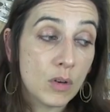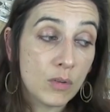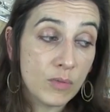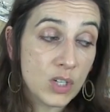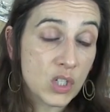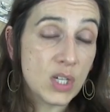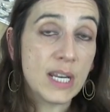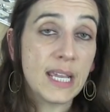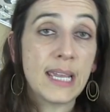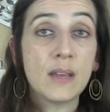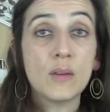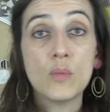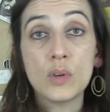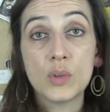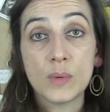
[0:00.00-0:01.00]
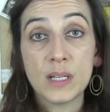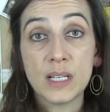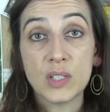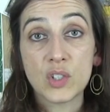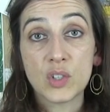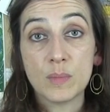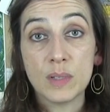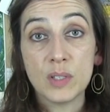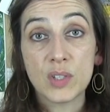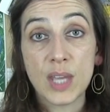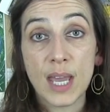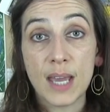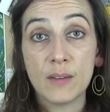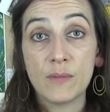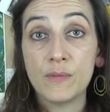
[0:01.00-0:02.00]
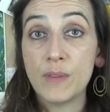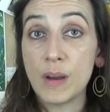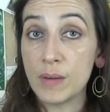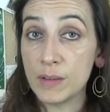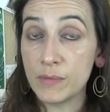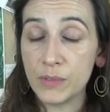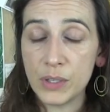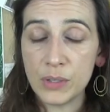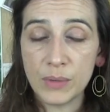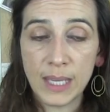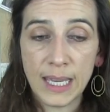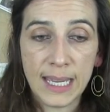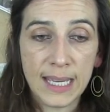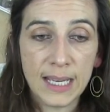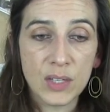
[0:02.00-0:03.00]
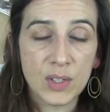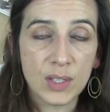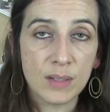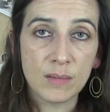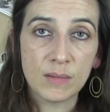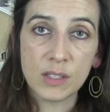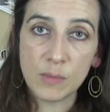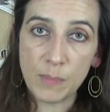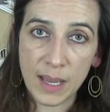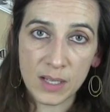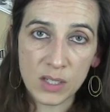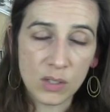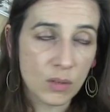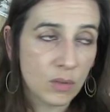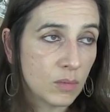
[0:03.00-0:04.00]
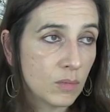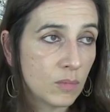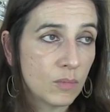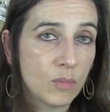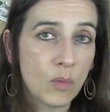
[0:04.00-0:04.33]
originally woodwind instruments had very few keys and depended on